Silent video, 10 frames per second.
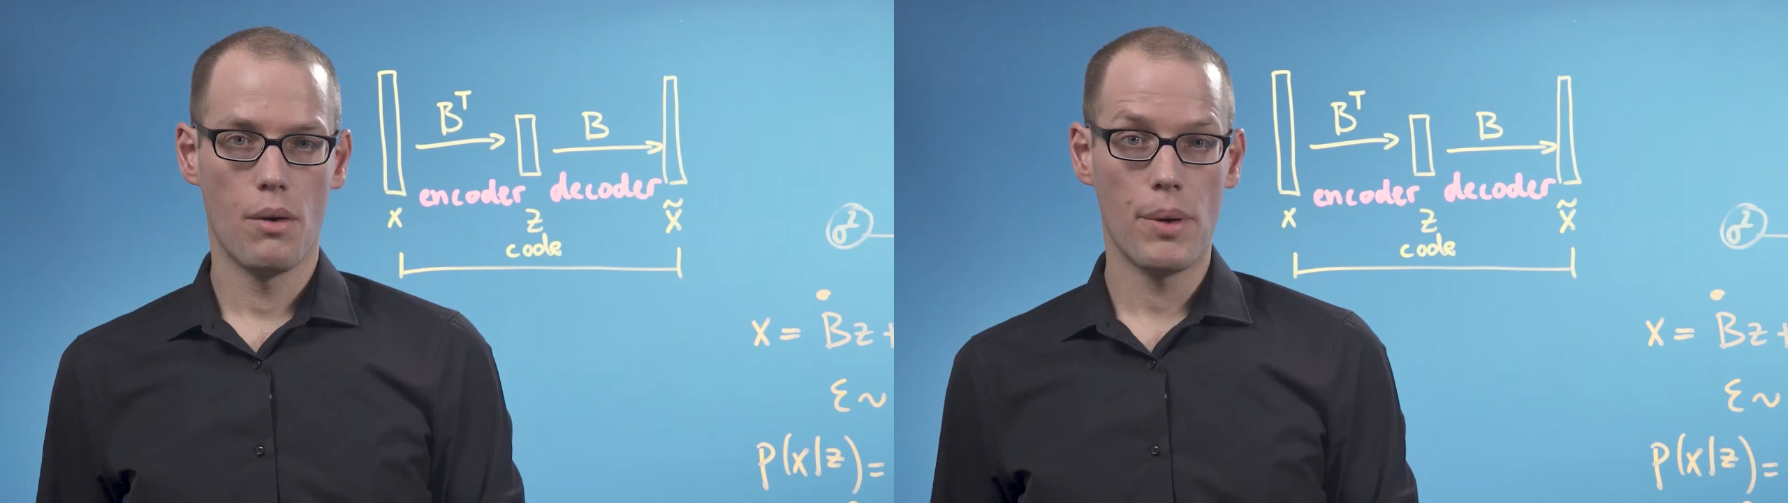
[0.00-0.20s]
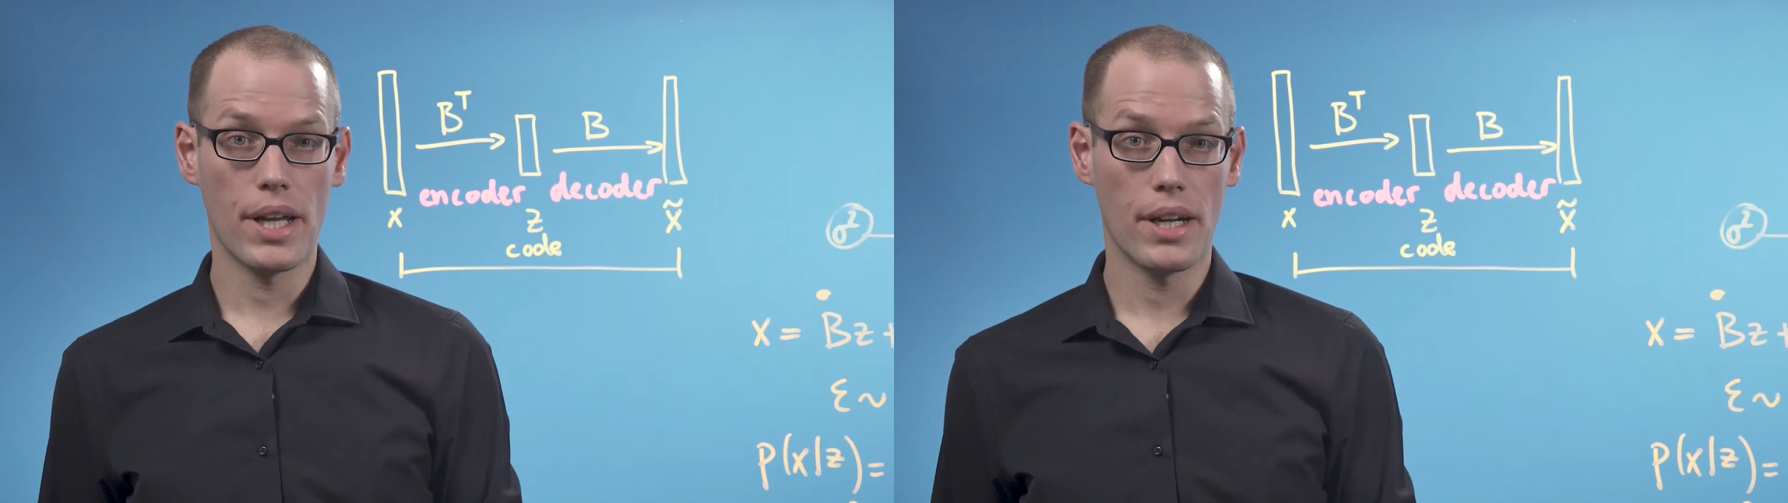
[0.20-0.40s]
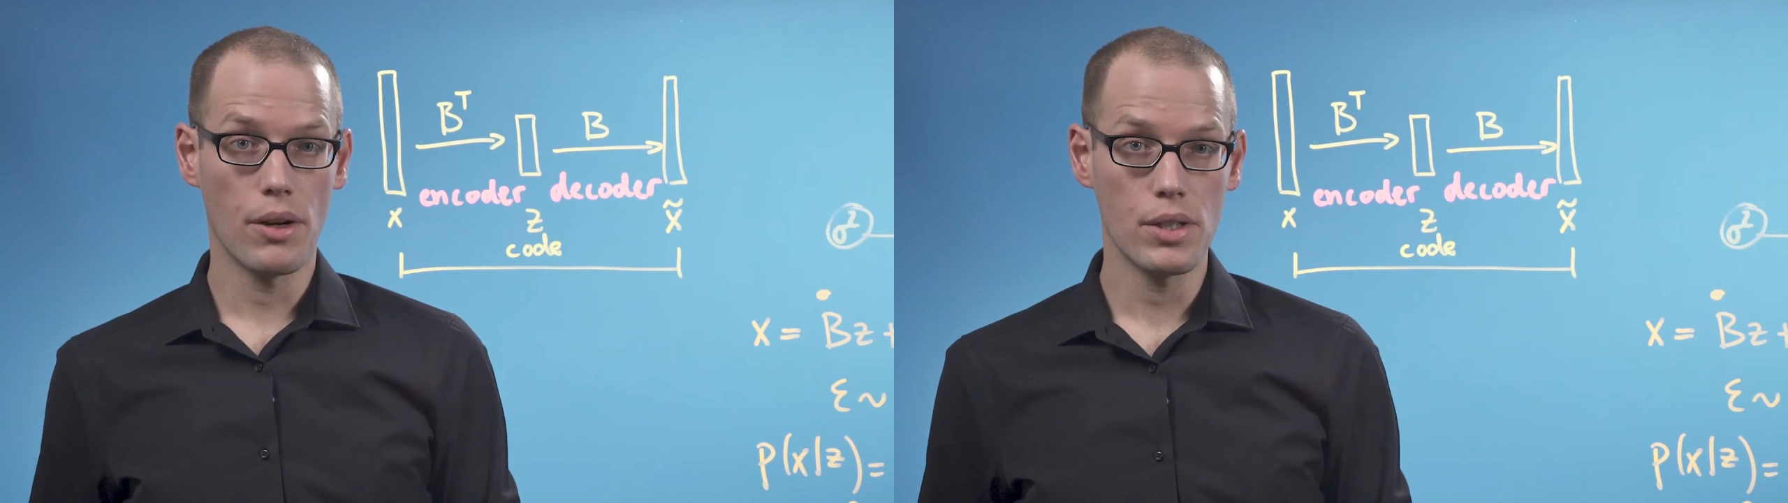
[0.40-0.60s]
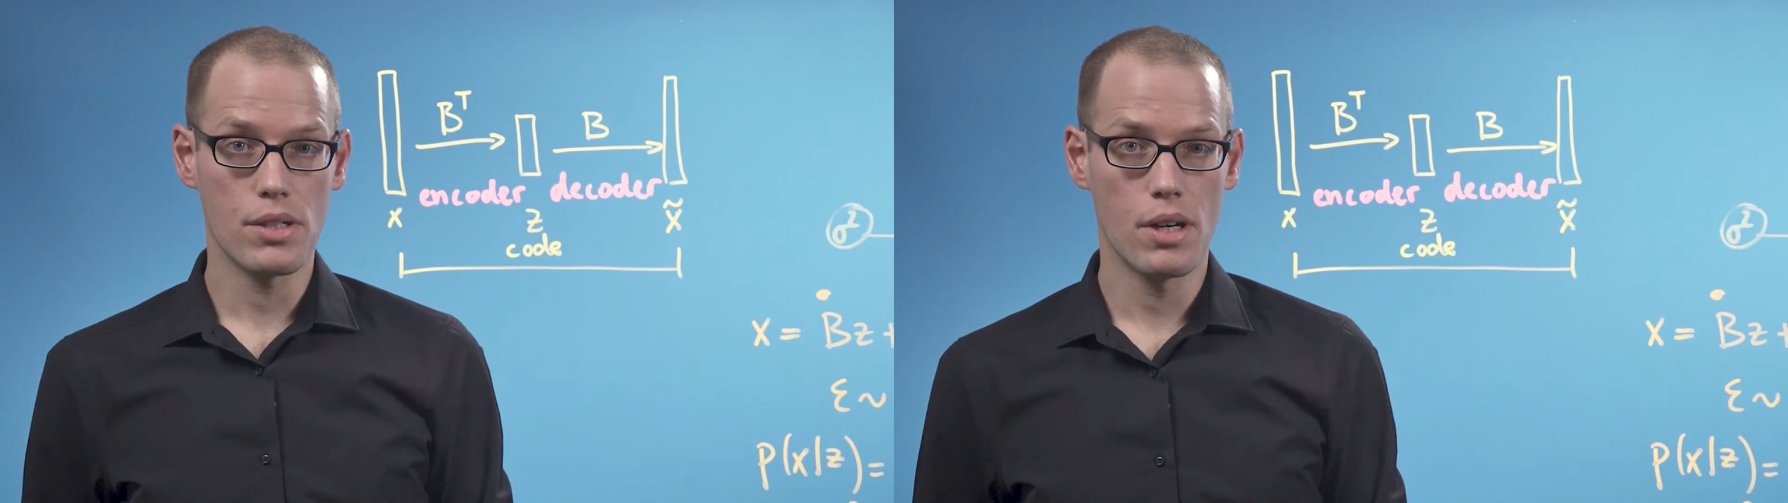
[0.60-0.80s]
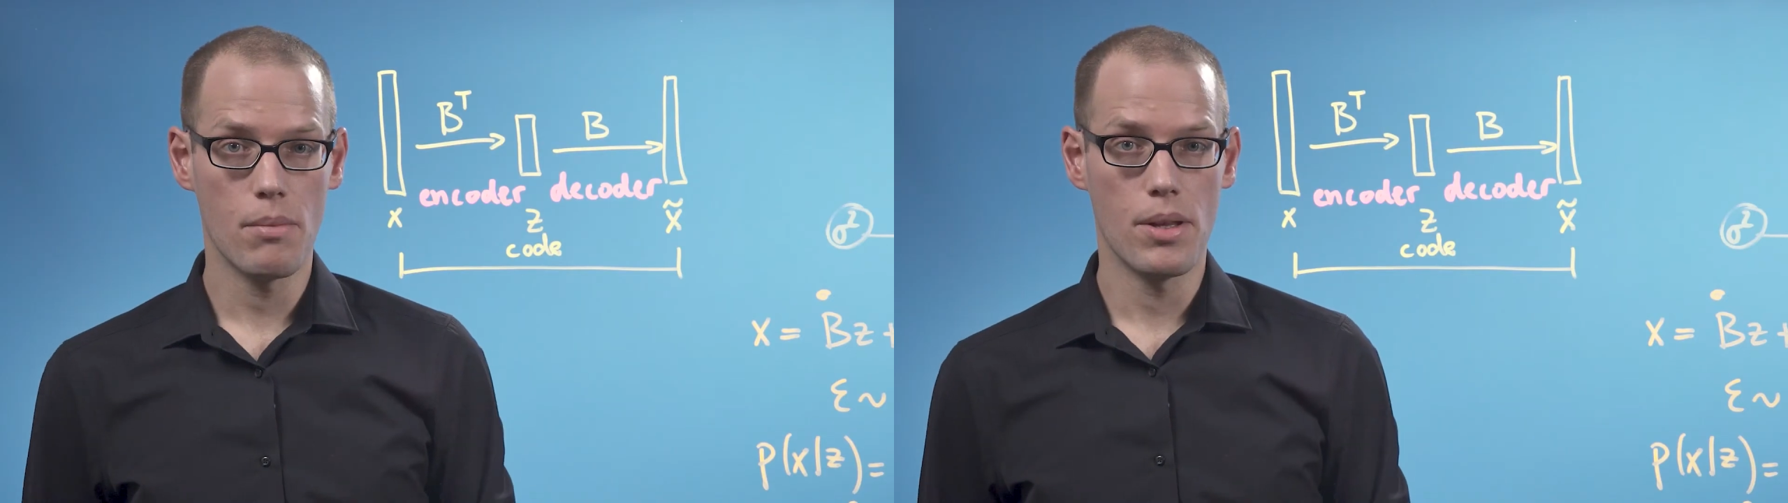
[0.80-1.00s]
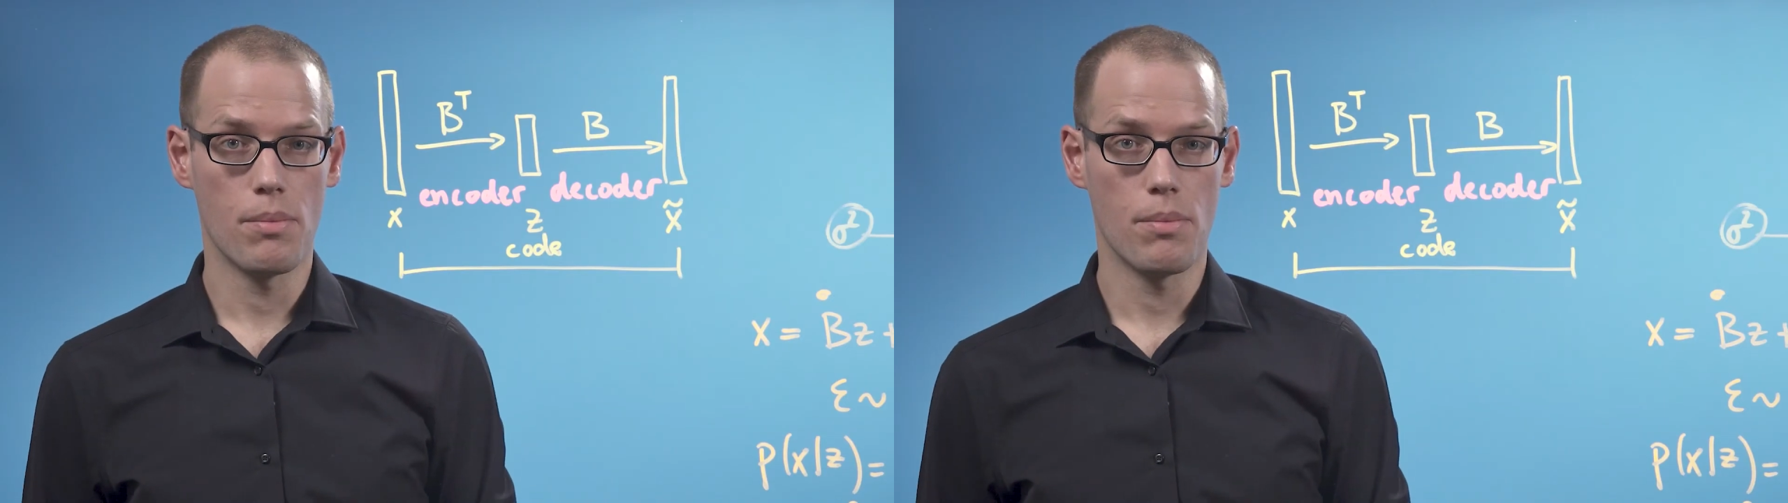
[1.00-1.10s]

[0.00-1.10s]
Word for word: We can now determine the